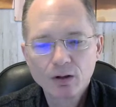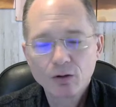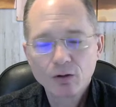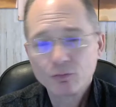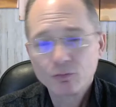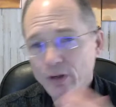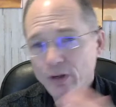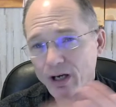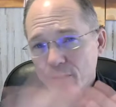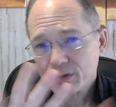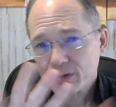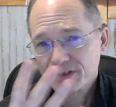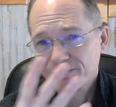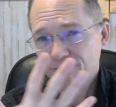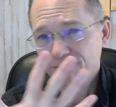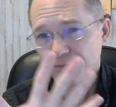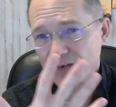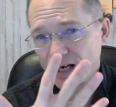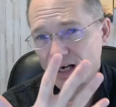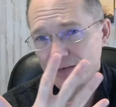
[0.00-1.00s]
when I was
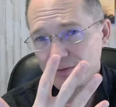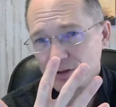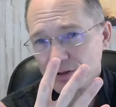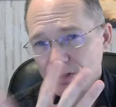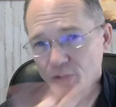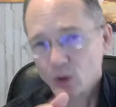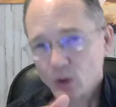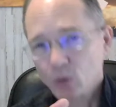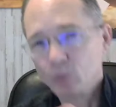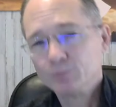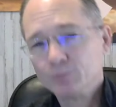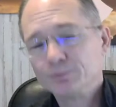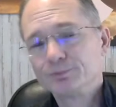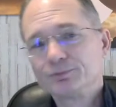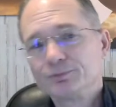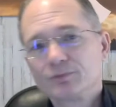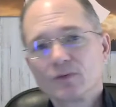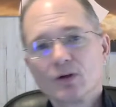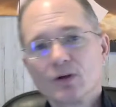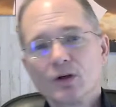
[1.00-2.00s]
5 years old,
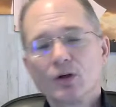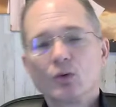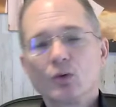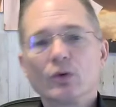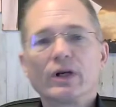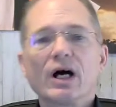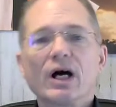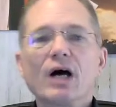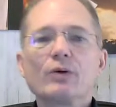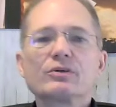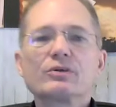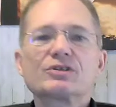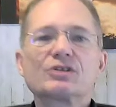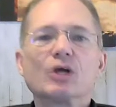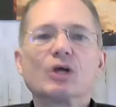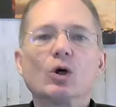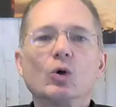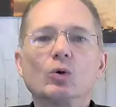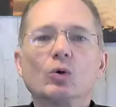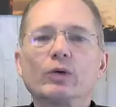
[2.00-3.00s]
when I was
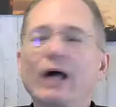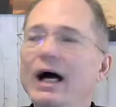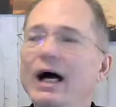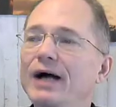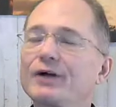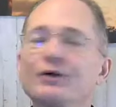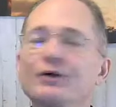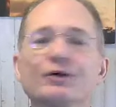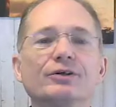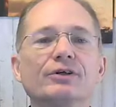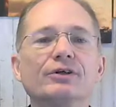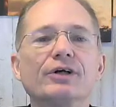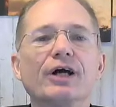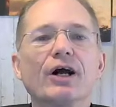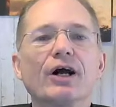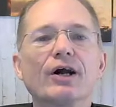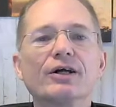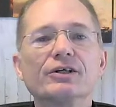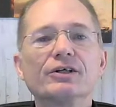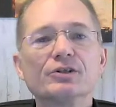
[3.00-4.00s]
told I couldn't
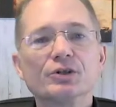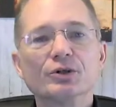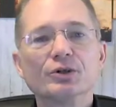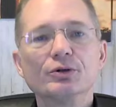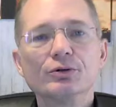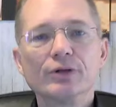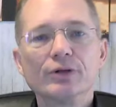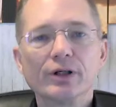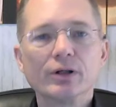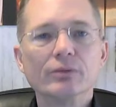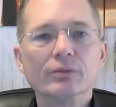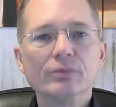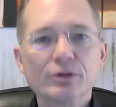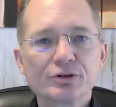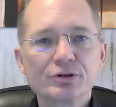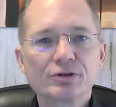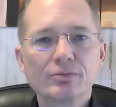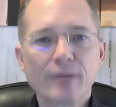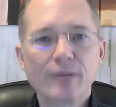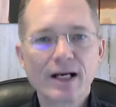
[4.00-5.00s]
carry a tune in a
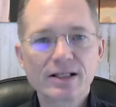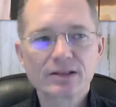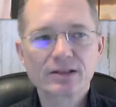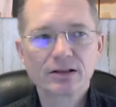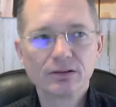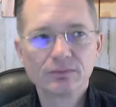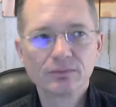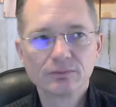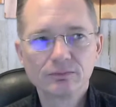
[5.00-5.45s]
bushel basket.